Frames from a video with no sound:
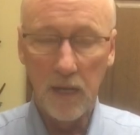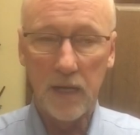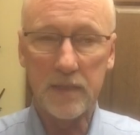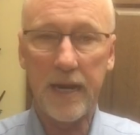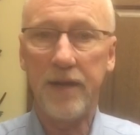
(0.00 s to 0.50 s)

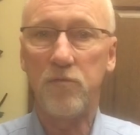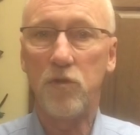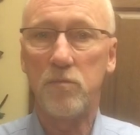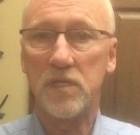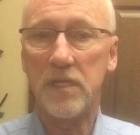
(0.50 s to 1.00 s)
Dining
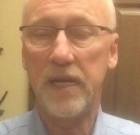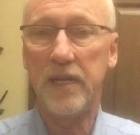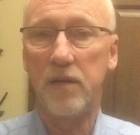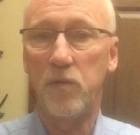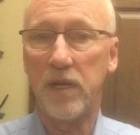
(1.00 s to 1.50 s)
room
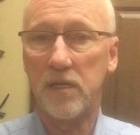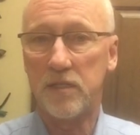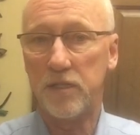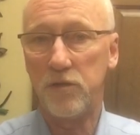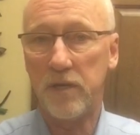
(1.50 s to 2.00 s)
seating. We
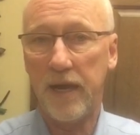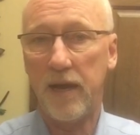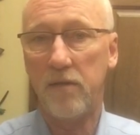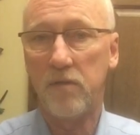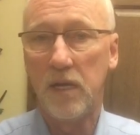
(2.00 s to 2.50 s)
continue to
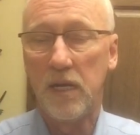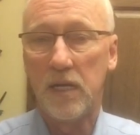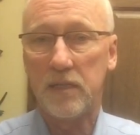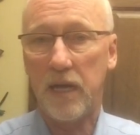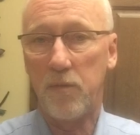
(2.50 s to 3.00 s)
have
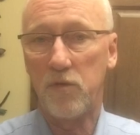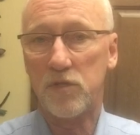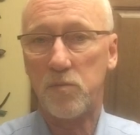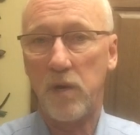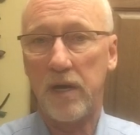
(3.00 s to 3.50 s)

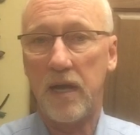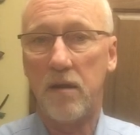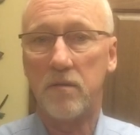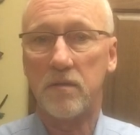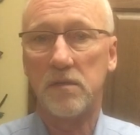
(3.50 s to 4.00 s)
tables spread
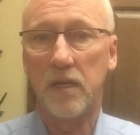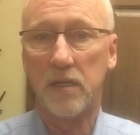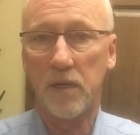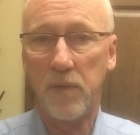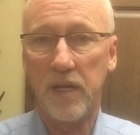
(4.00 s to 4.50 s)
out
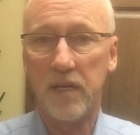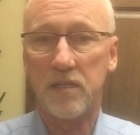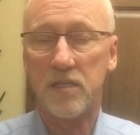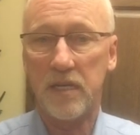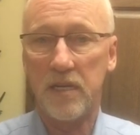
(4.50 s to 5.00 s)
in
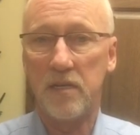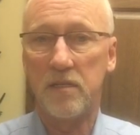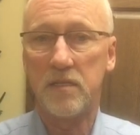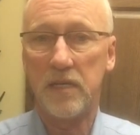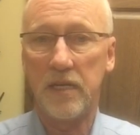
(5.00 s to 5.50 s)
limiting
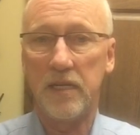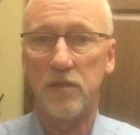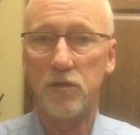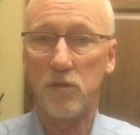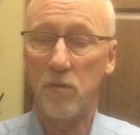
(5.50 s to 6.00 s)

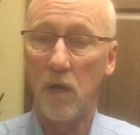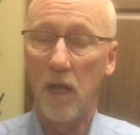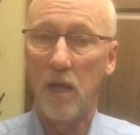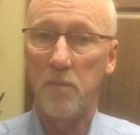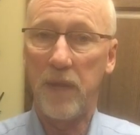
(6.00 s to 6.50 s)
seating
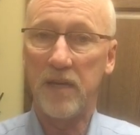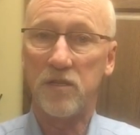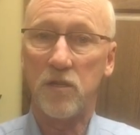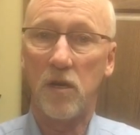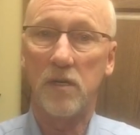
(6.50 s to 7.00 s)

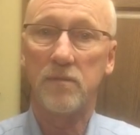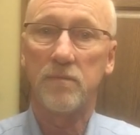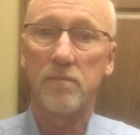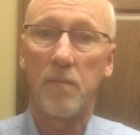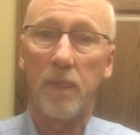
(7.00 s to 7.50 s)
based on
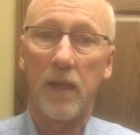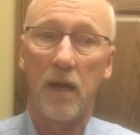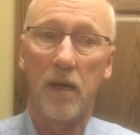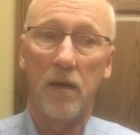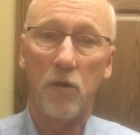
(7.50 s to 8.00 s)

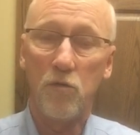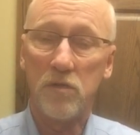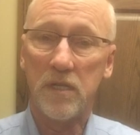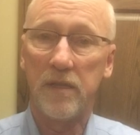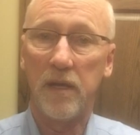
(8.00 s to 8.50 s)

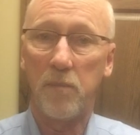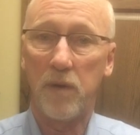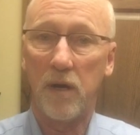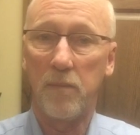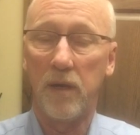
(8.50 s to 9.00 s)
who's in the
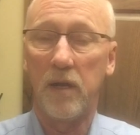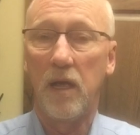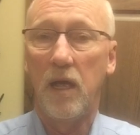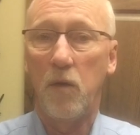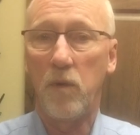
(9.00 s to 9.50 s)
apartment.
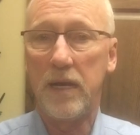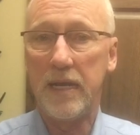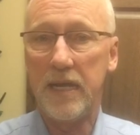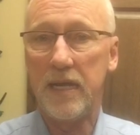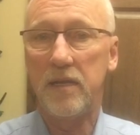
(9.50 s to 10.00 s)
We
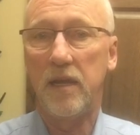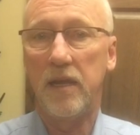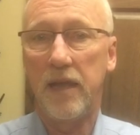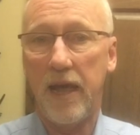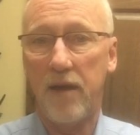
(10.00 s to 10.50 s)
need
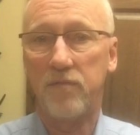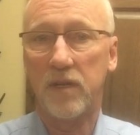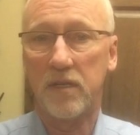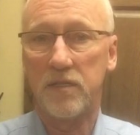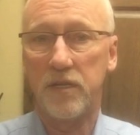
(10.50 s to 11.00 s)
and have to
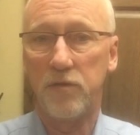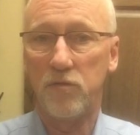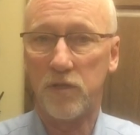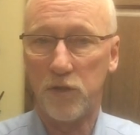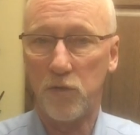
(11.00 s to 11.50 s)

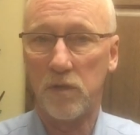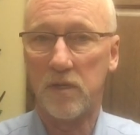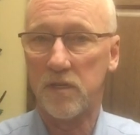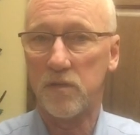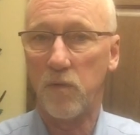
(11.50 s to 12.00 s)
continue to do
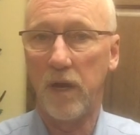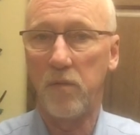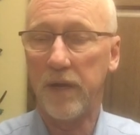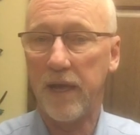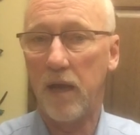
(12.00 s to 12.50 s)
it this way.
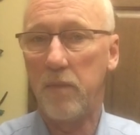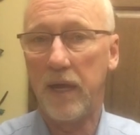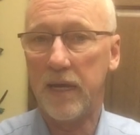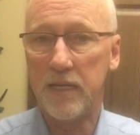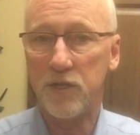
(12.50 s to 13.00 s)
We can't
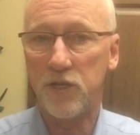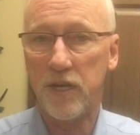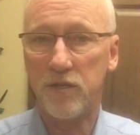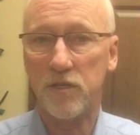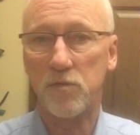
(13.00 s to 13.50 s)
make any
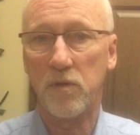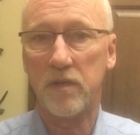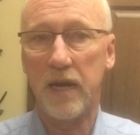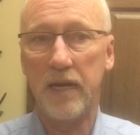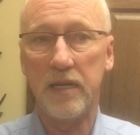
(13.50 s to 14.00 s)
changes
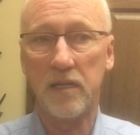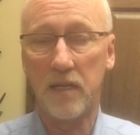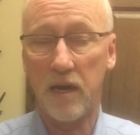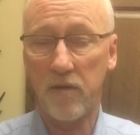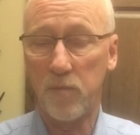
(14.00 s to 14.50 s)
with dining,
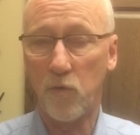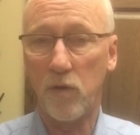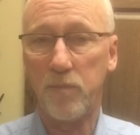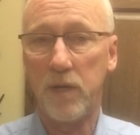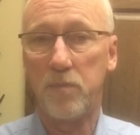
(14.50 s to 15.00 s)
allowing
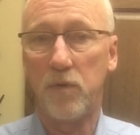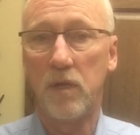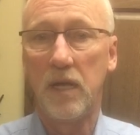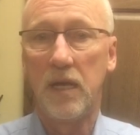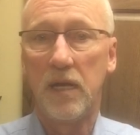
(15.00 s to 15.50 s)
more
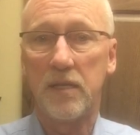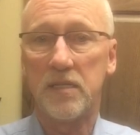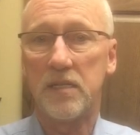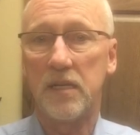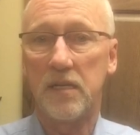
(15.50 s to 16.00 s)
people to
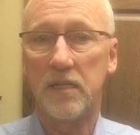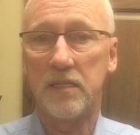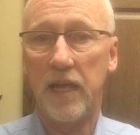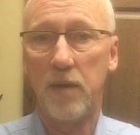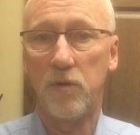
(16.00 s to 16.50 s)
sit at a
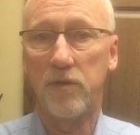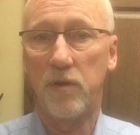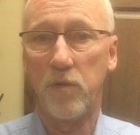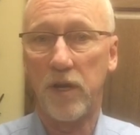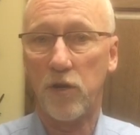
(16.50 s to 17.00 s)
table
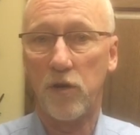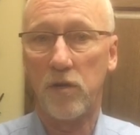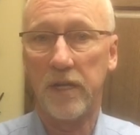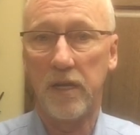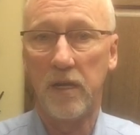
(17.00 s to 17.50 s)
than we
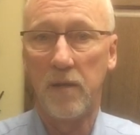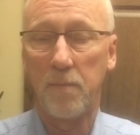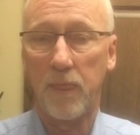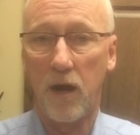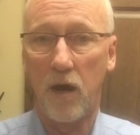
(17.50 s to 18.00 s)
currently
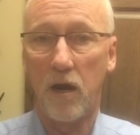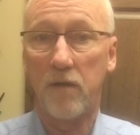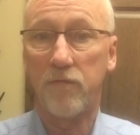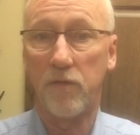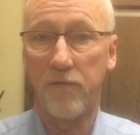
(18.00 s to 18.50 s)

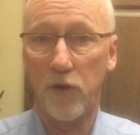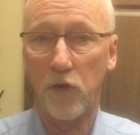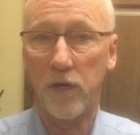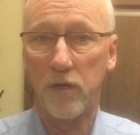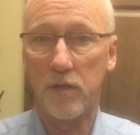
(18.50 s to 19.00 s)
are for
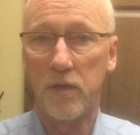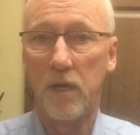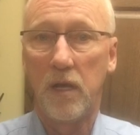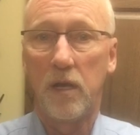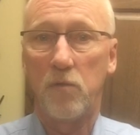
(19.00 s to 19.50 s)
very good
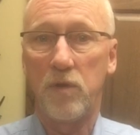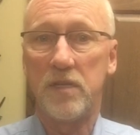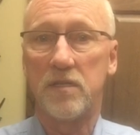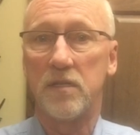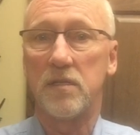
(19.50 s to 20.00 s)

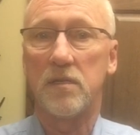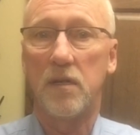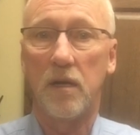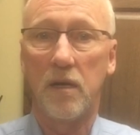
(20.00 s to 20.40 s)
reasons.